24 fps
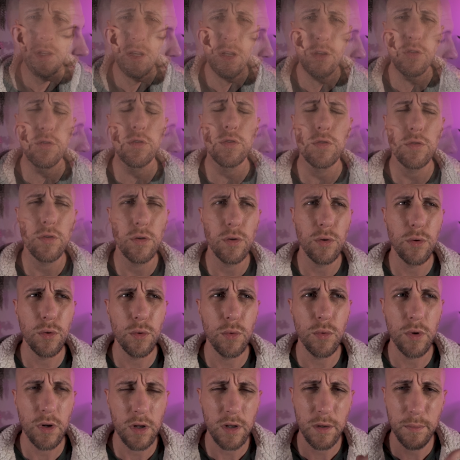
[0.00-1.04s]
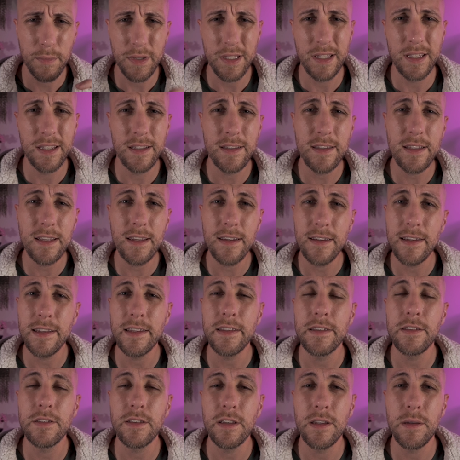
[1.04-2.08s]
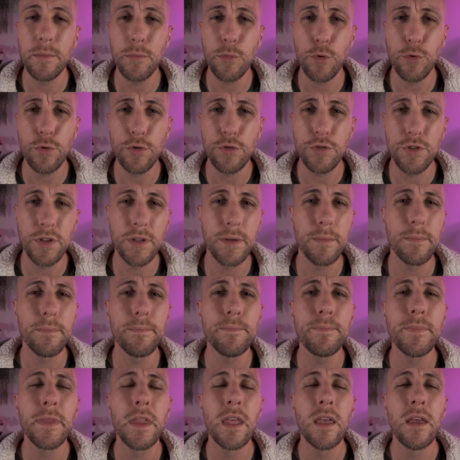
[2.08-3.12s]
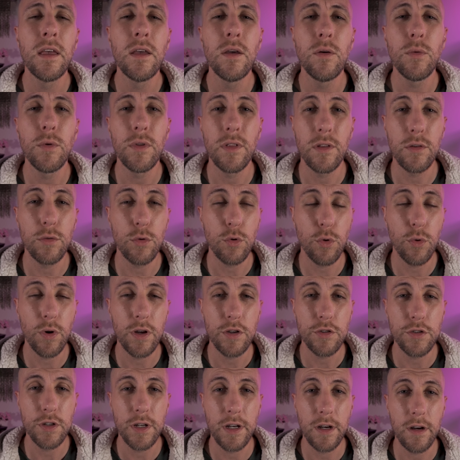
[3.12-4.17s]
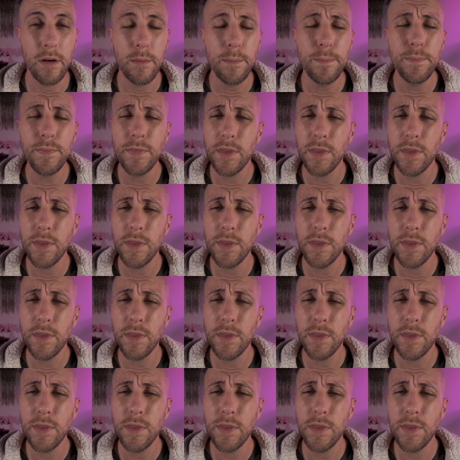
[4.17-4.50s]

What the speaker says: So we're going to begin the eye exam portion with a little questionnaire.